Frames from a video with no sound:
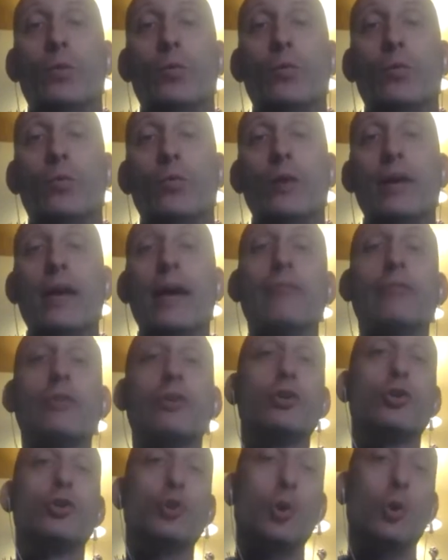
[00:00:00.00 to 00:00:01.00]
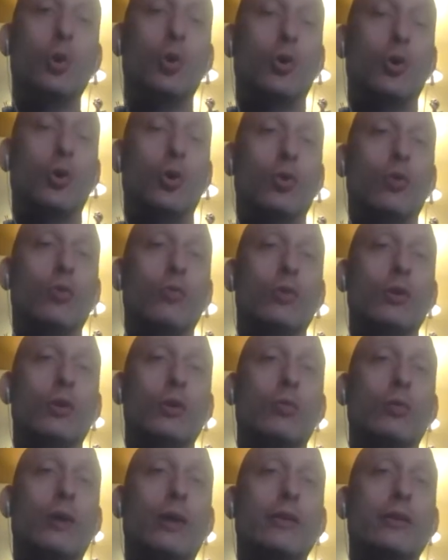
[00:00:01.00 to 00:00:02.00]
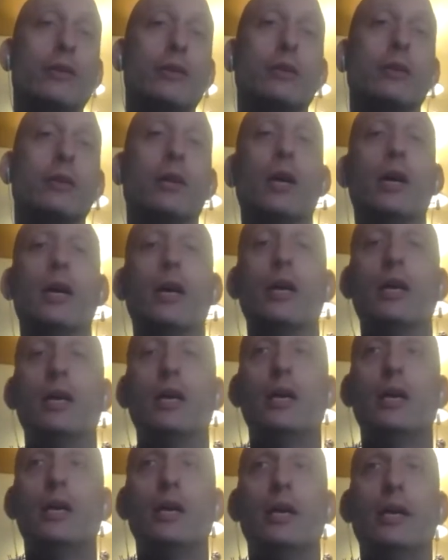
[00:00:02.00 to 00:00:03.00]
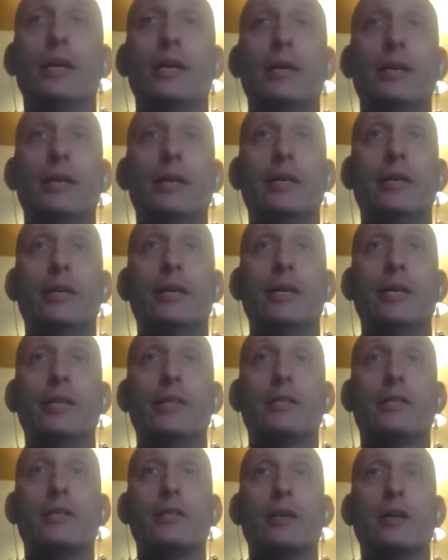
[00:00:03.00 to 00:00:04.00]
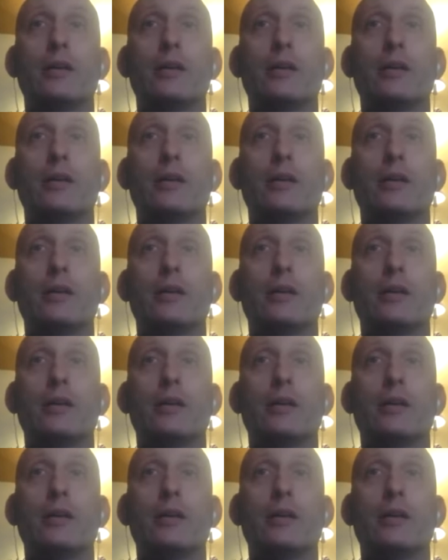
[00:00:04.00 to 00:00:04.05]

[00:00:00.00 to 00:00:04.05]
we have control over whether it is